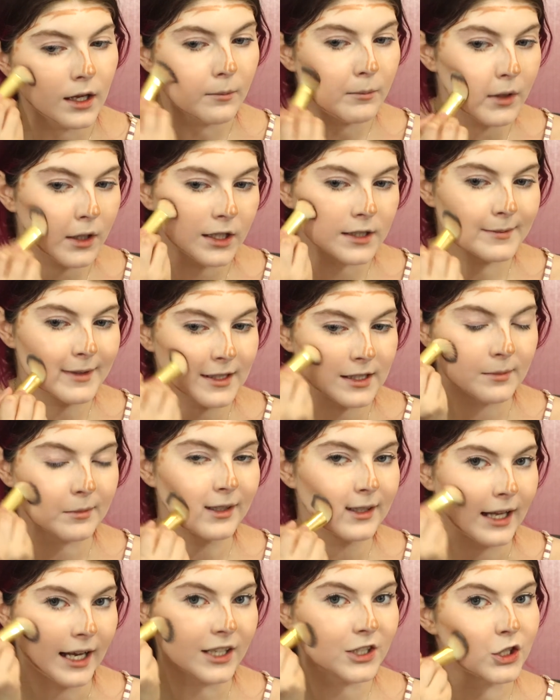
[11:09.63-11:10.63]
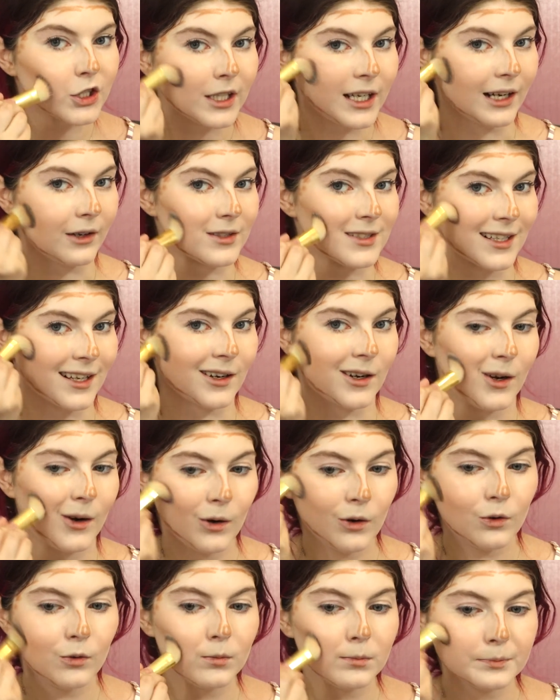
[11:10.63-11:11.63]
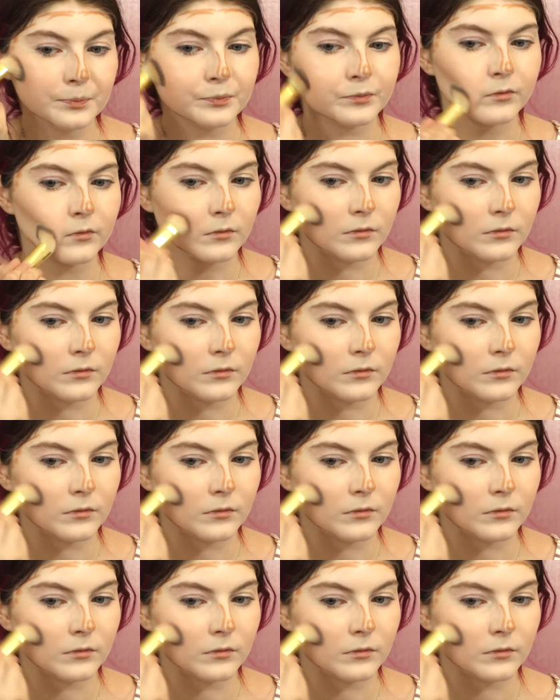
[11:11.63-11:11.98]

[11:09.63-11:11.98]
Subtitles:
Because my summer last year, I was at home.